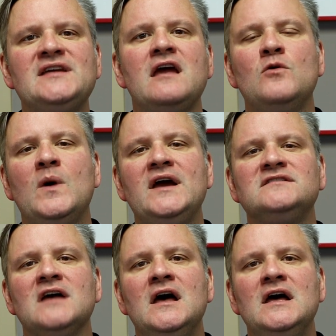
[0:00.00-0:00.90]

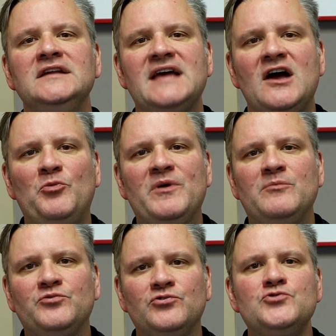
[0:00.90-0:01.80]
takeaways to help
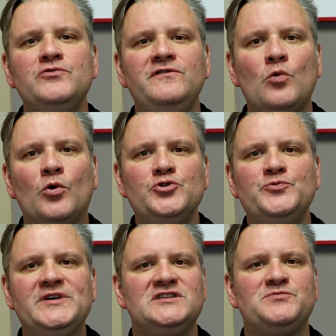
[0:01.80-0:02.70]
improve your new
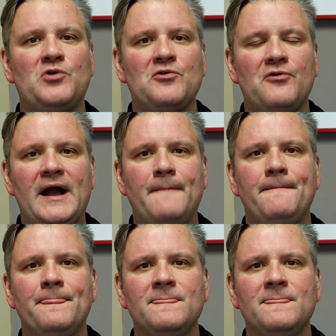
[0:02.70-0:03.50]
business program.